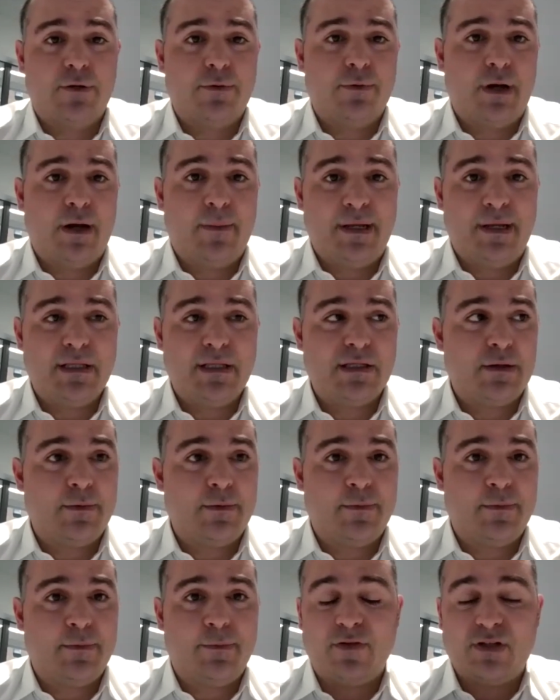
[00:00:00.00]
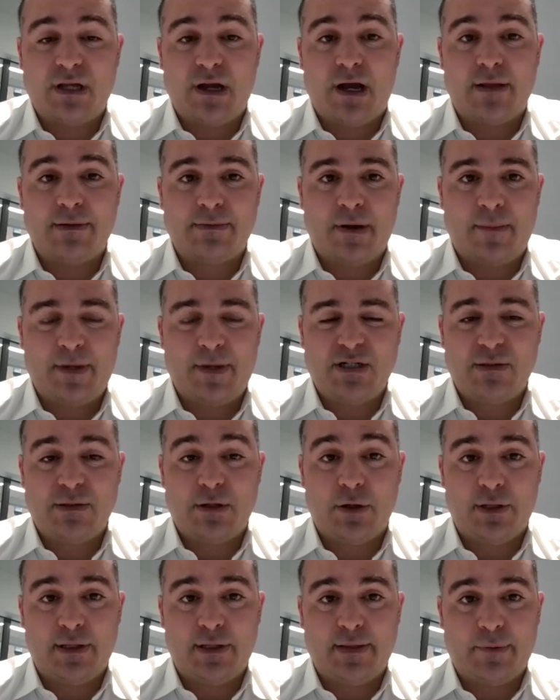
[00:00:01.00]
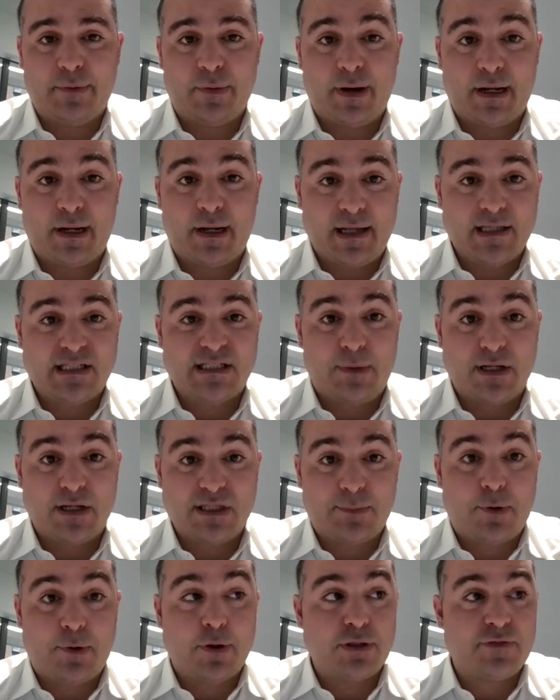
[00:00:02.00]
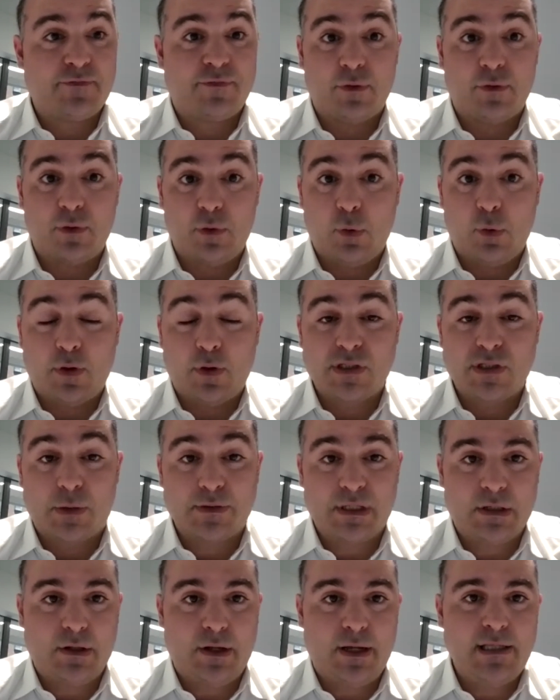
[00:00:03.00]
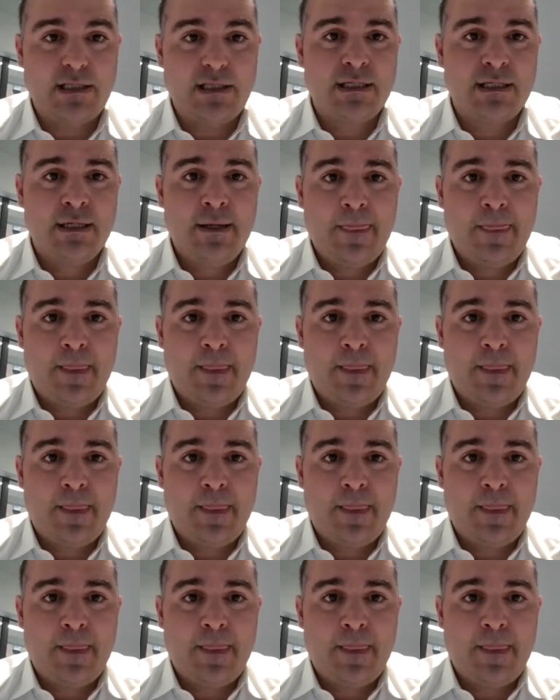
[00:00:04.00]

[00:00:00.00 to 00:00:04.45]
So, I mean, obviously, I mentioned earlier that we run a customized approach for all consulting clients.